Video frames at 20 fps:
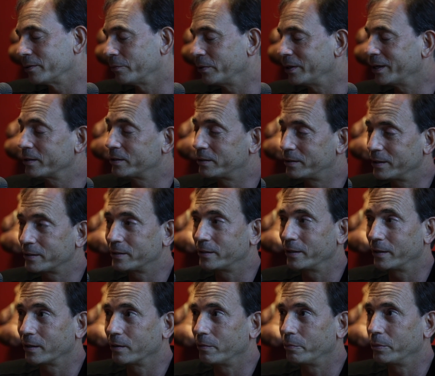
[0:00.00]
I mean, that's that's
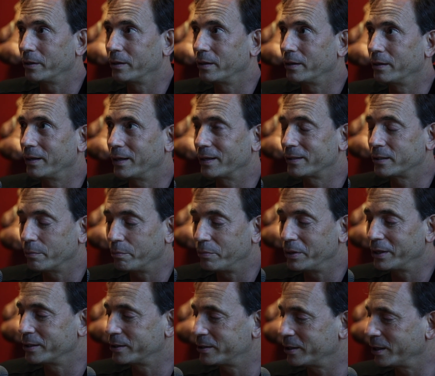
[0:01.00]
saying a uh, that's a
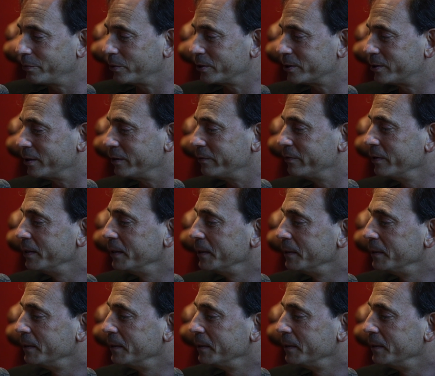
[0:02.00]
big statement, Steve.